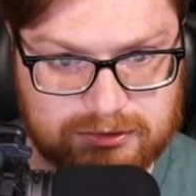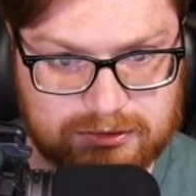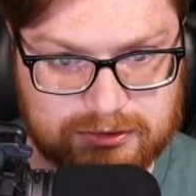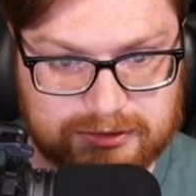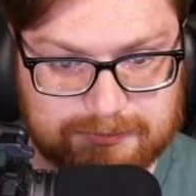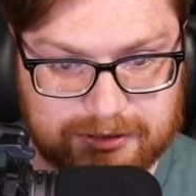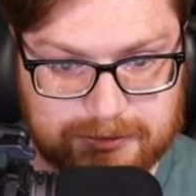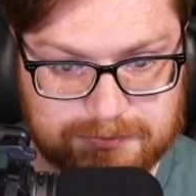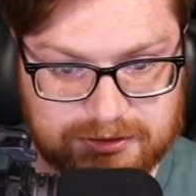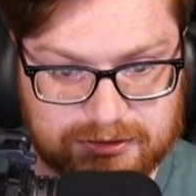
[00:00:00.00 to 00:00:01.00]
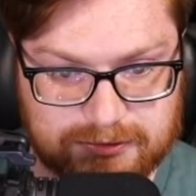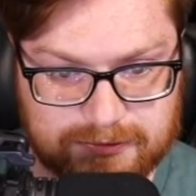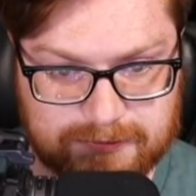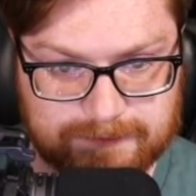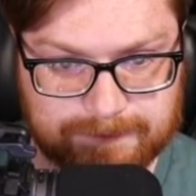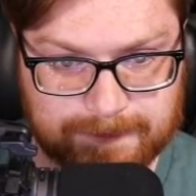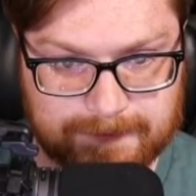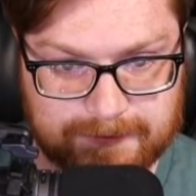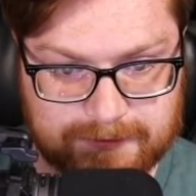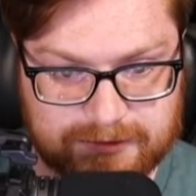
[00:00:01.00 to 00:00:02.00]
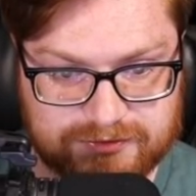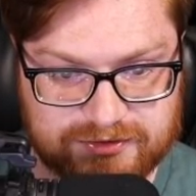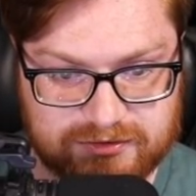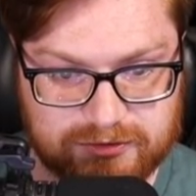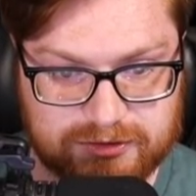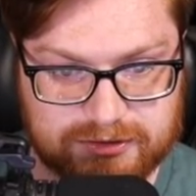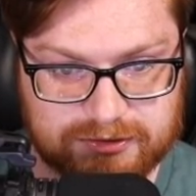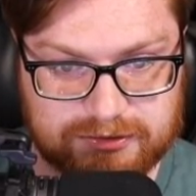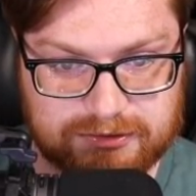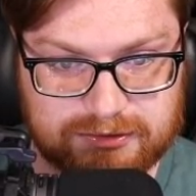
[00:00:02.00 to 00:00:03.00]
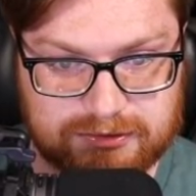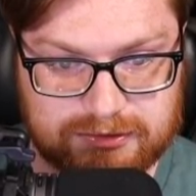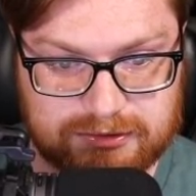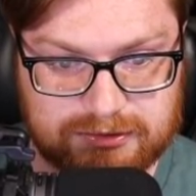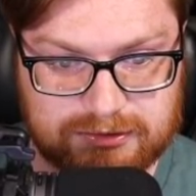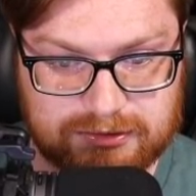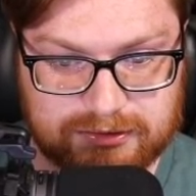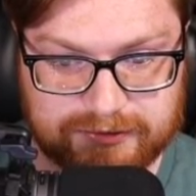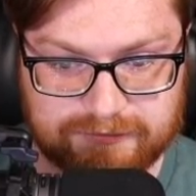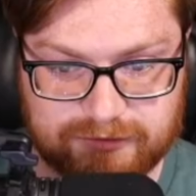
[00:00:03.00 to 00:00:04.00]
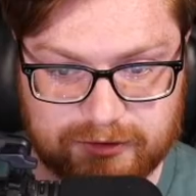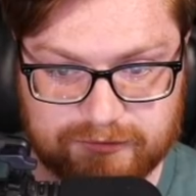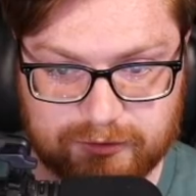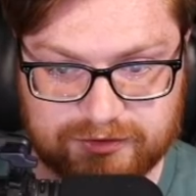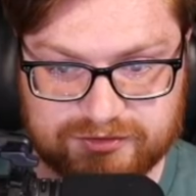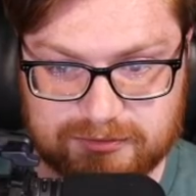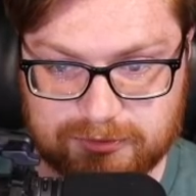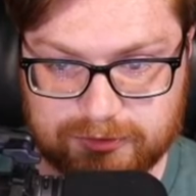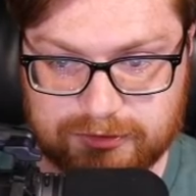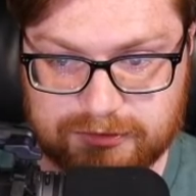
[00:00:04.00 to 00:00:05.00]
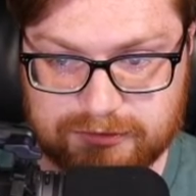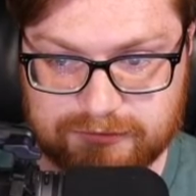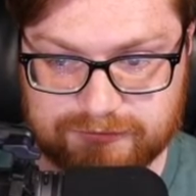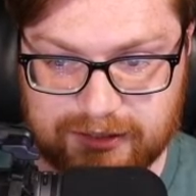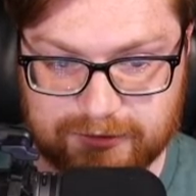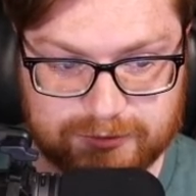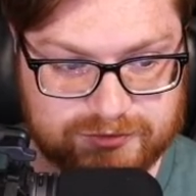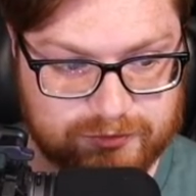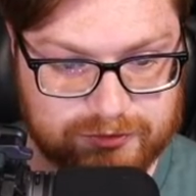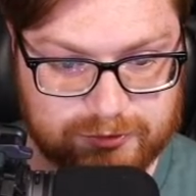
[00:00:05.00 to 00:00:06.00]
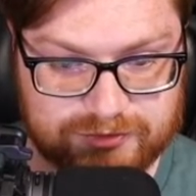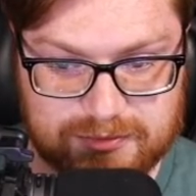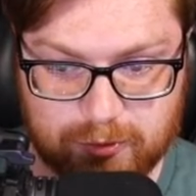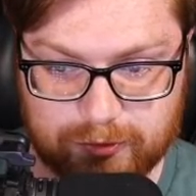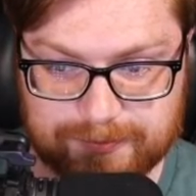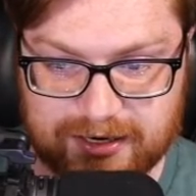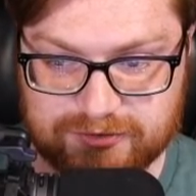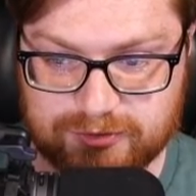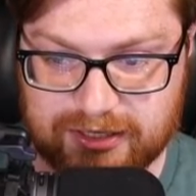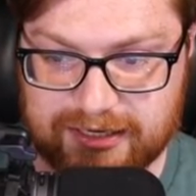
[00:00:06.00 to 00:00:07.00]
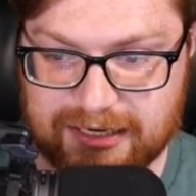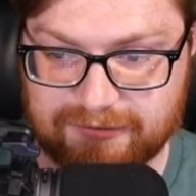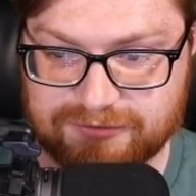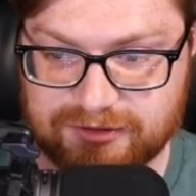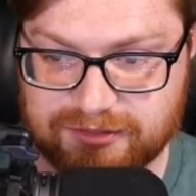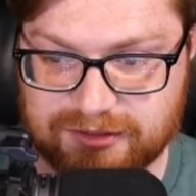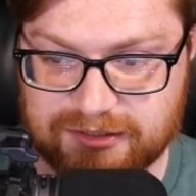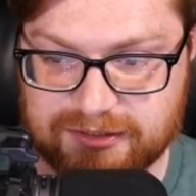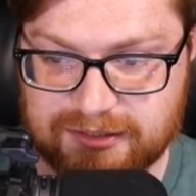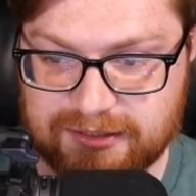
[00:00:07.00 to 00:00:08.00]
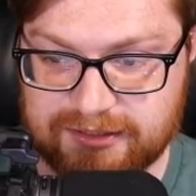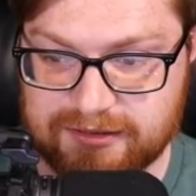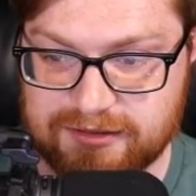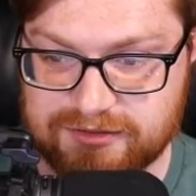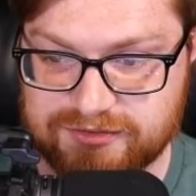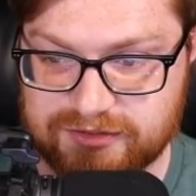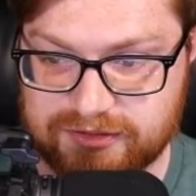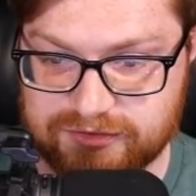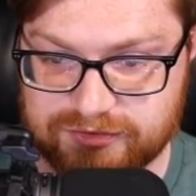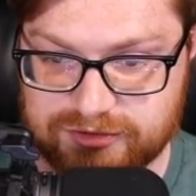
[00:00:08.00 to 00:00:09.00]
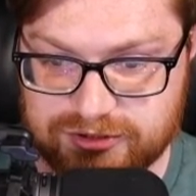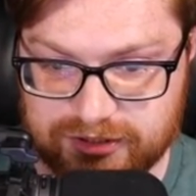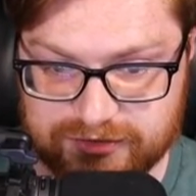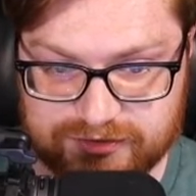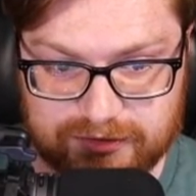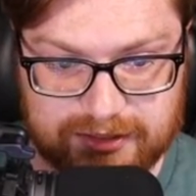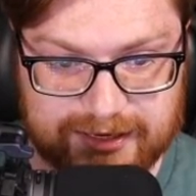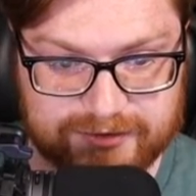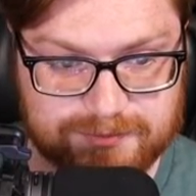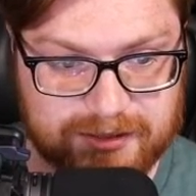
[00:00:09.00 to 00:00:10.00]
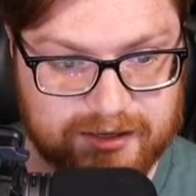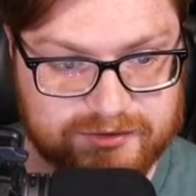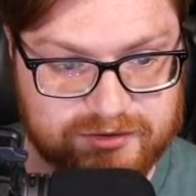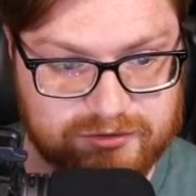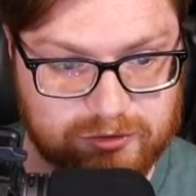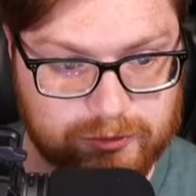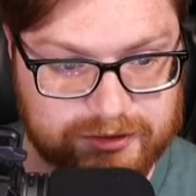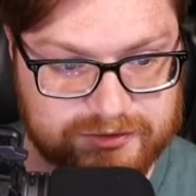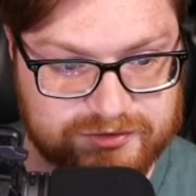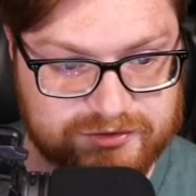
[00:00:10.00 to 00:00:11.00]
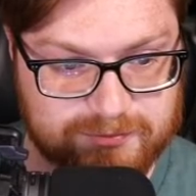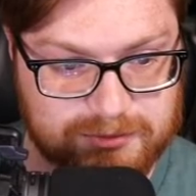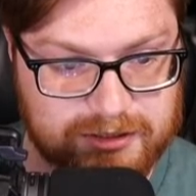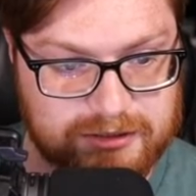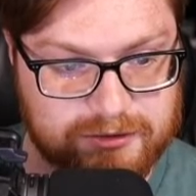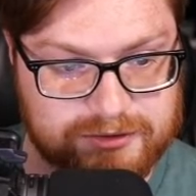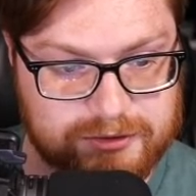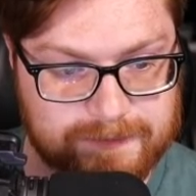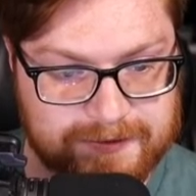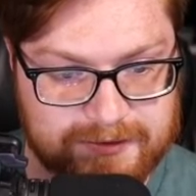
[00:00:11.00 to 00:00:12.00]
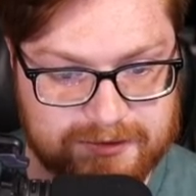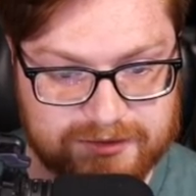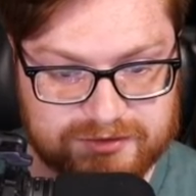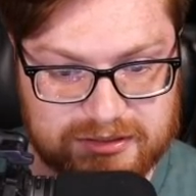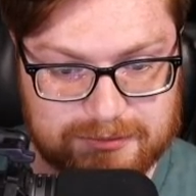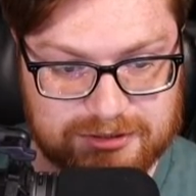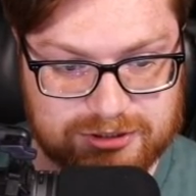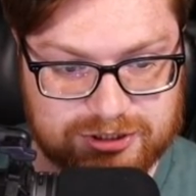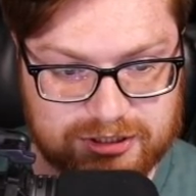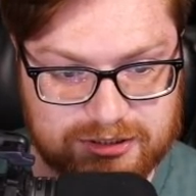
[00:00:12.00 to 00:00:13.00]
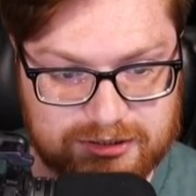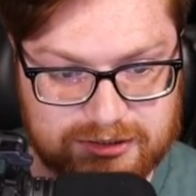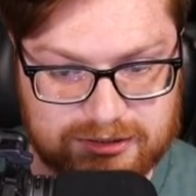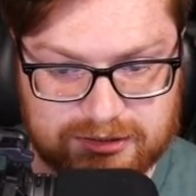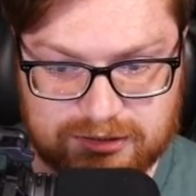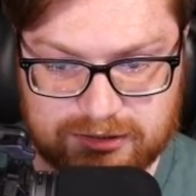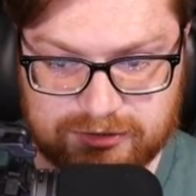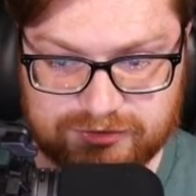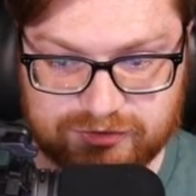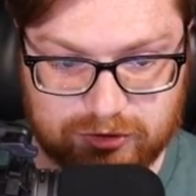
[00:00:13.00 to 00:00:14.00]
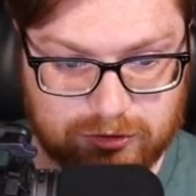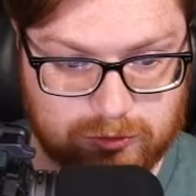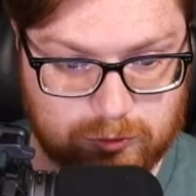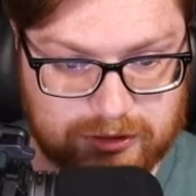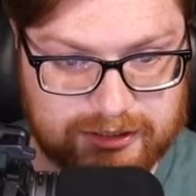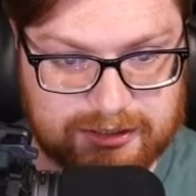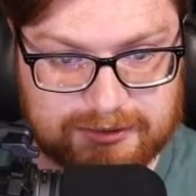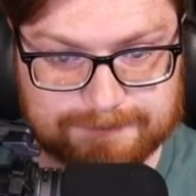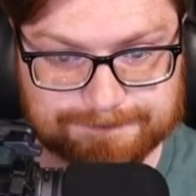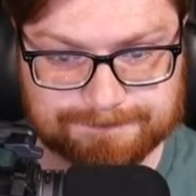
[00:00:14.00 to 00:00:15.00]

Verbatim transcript: I might be. Cuz these look like very very similar values for the username or the password. I have to think this is just LastPass throwing its display on here. It's an image, so um,